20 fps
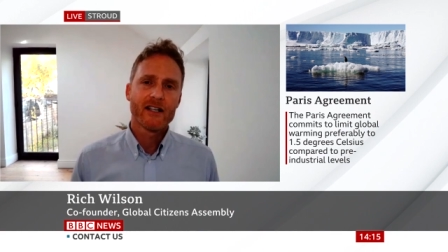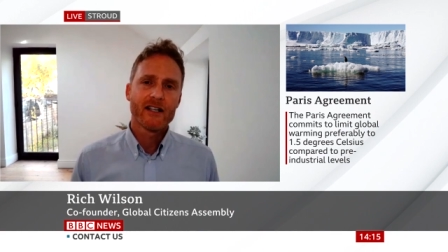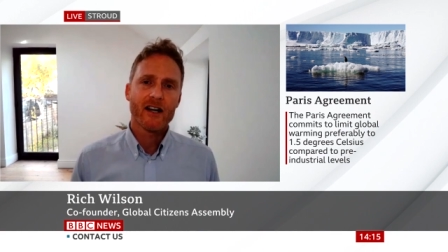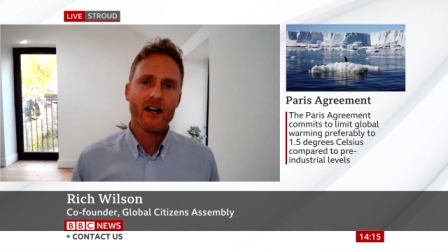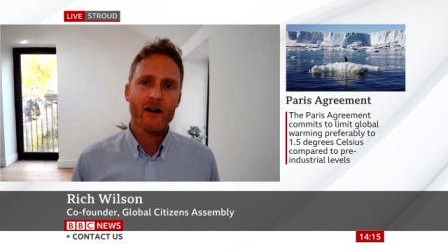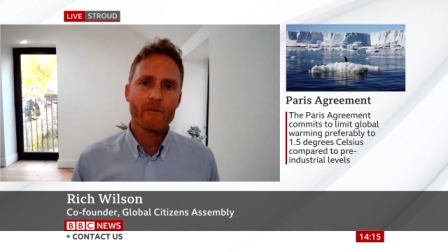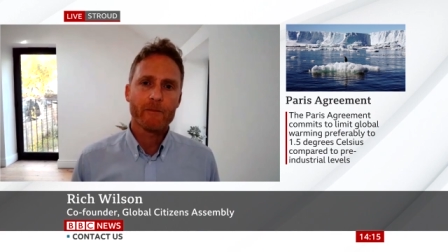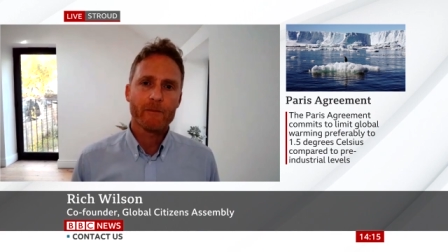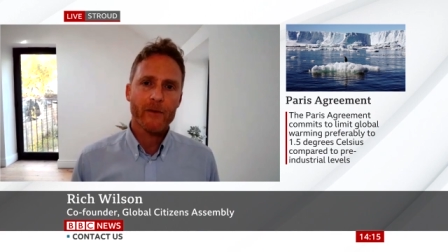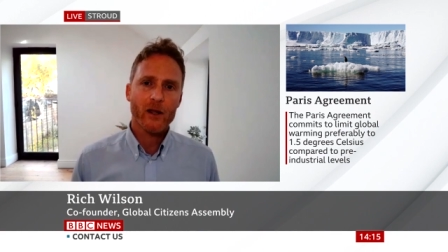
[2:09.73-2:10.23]

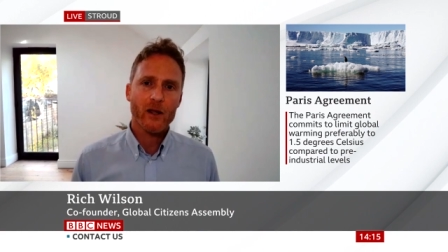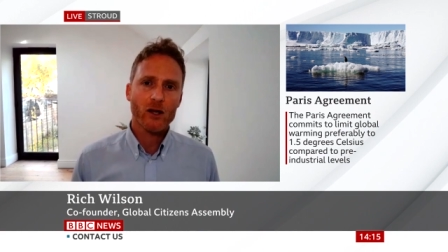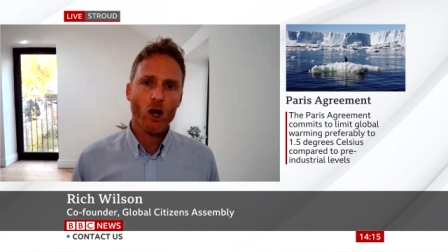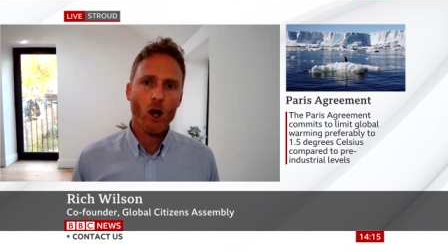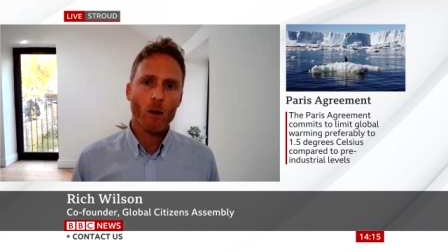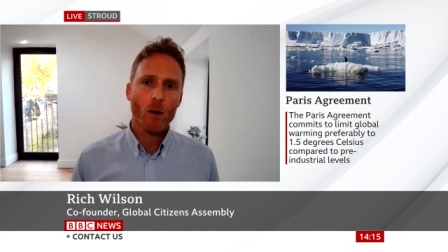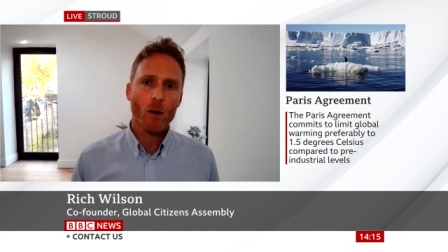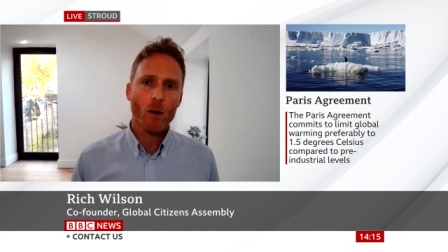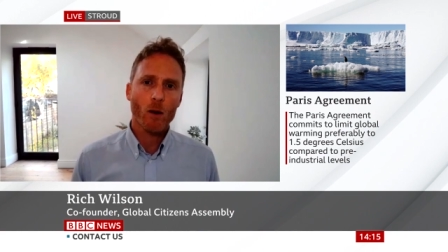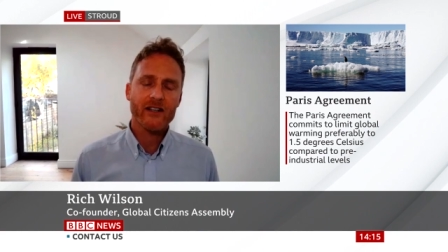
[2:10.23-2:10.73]
um, the
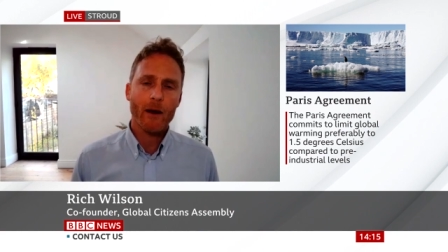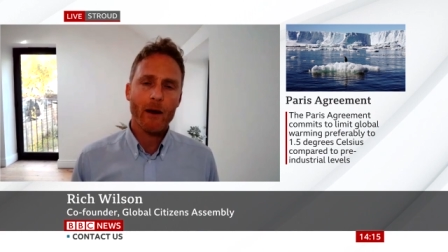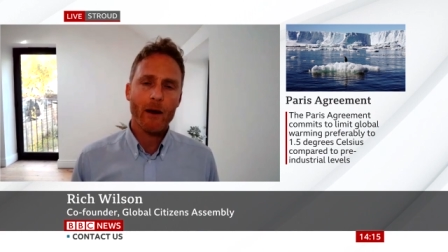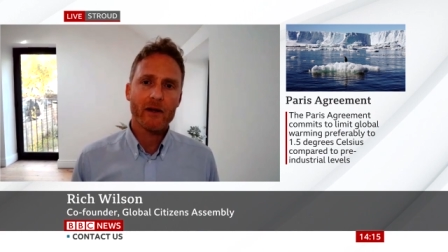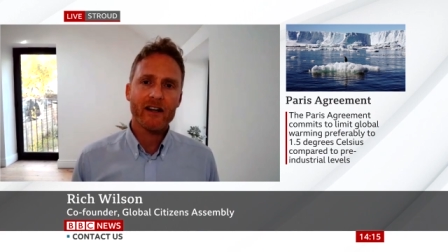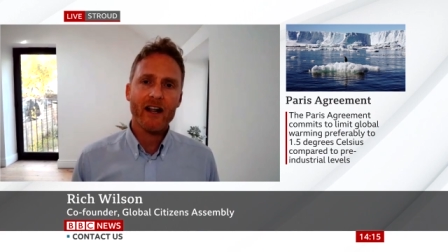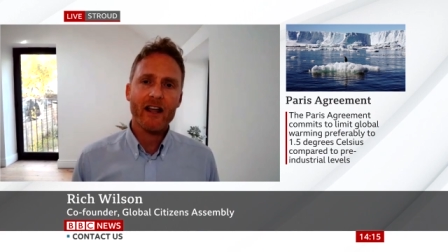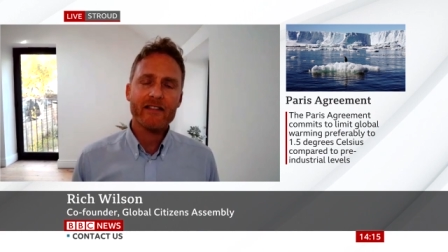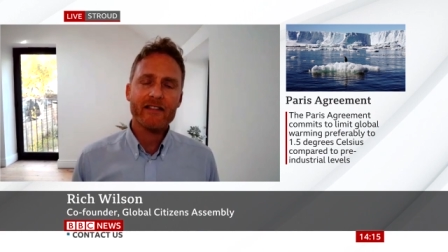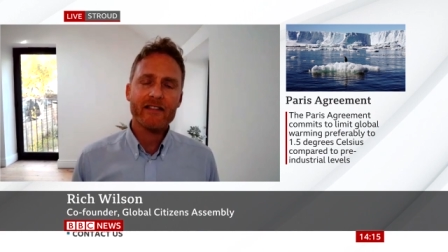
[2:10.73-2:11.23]
Global Assembly.
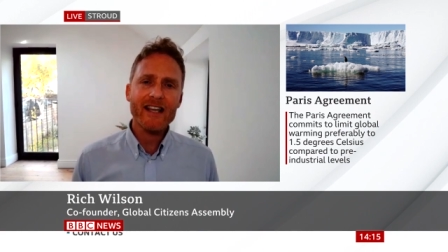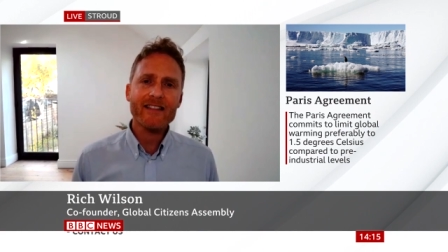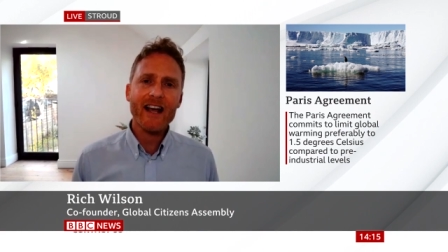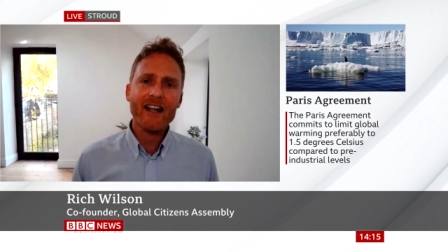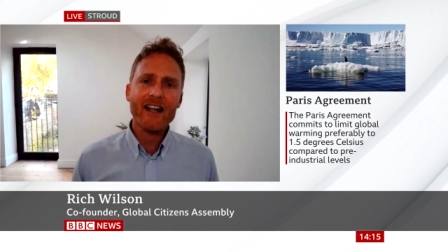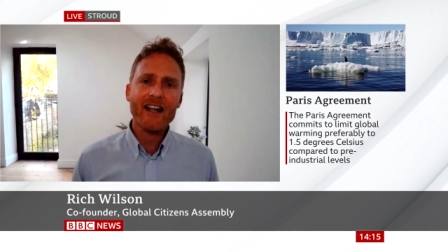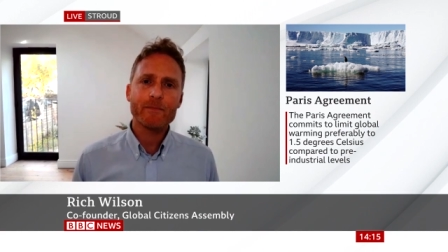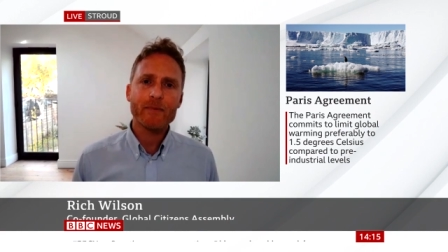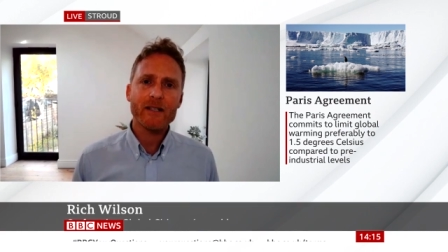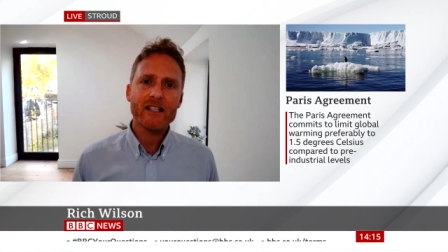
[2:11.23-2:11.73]
And I think
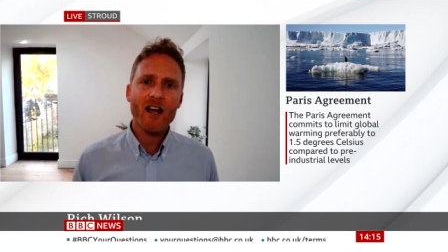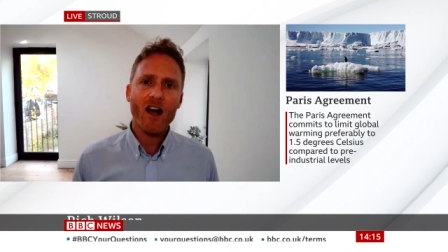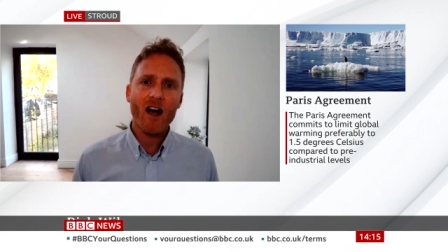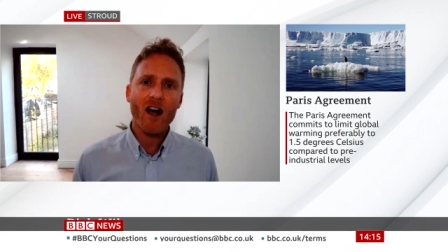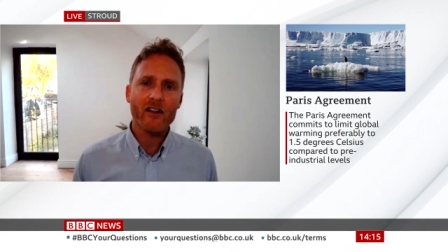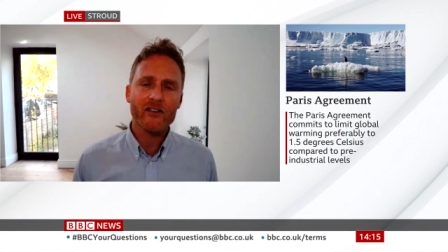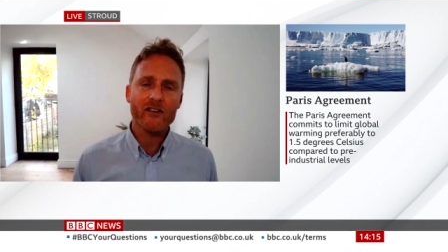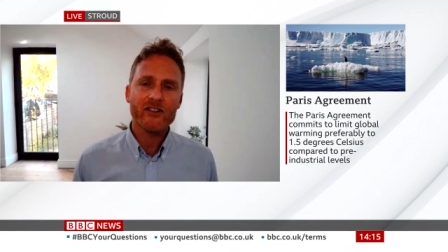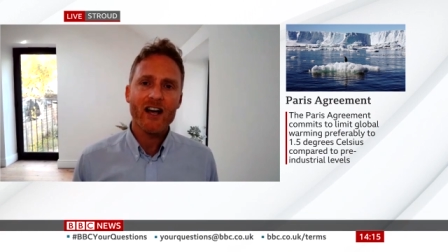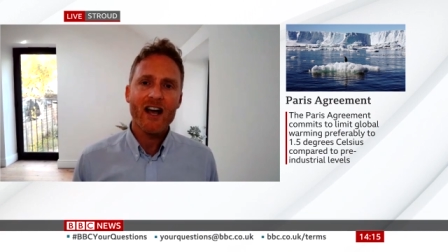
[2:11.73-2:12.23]
that's
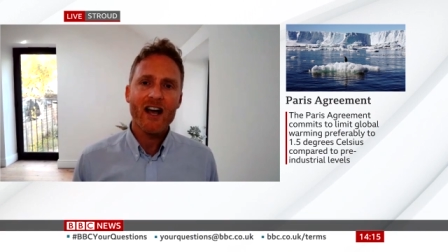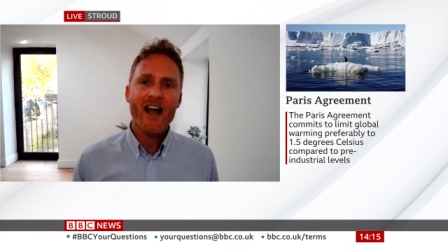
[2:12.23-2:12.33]
because